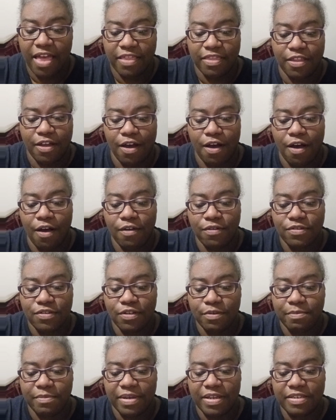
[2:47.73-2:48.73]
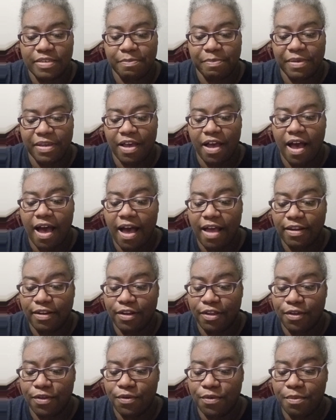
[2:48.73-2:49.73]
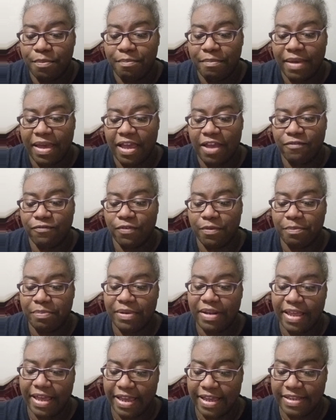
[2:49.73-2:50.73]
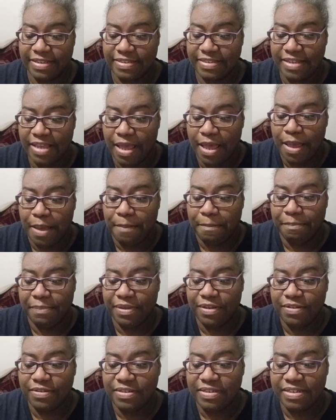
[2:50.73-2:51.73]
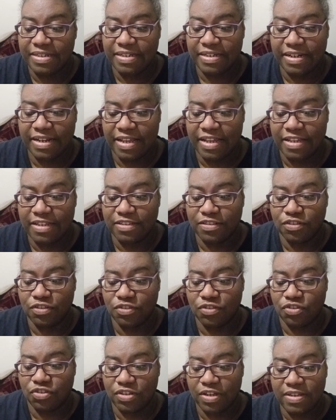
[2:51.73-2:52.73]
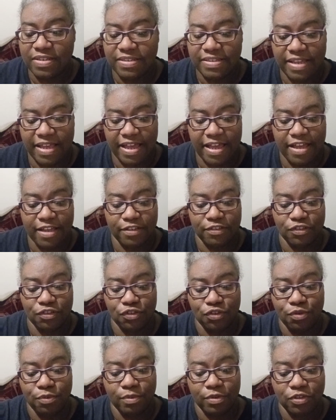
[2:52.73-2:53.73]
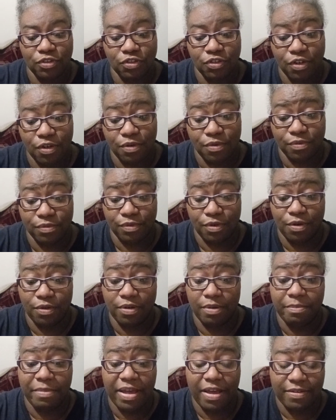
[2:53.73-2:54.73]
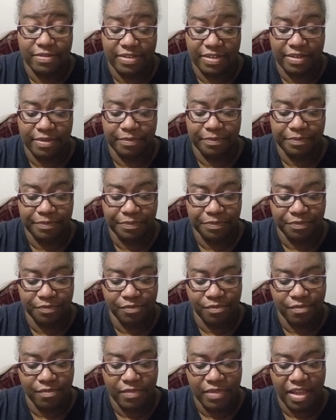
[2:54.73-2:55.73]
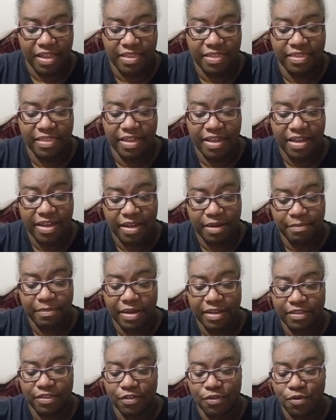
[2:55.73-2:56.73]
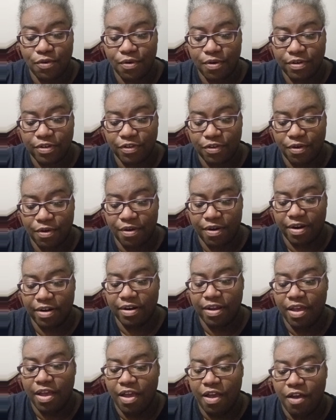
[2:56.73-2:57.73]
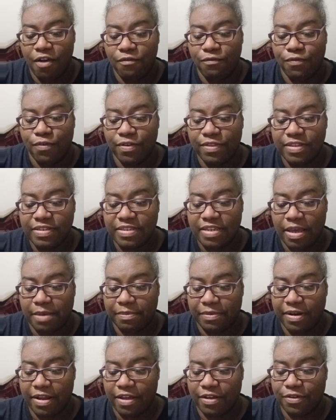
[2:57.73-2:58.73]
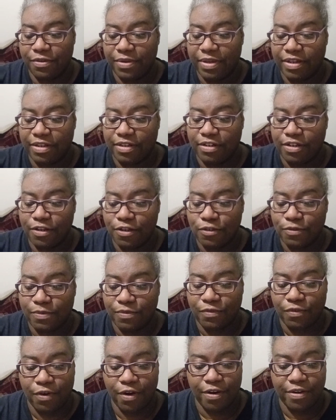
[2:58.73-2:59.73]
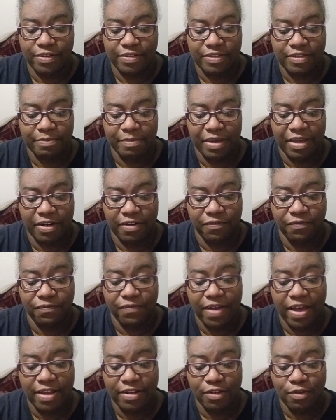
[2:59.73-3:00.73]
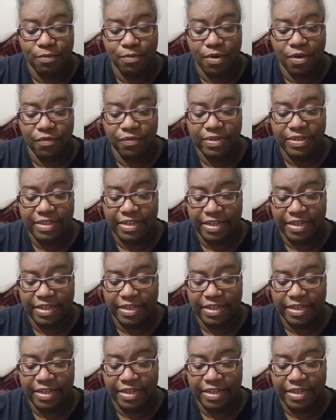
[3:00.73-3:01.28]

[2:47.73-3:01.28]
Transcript: The altar must be hollow, made from planks. Build it just as you were shown on the mountain. Then make the courtyard for the tabernacle enclosed with curtains made of finely woven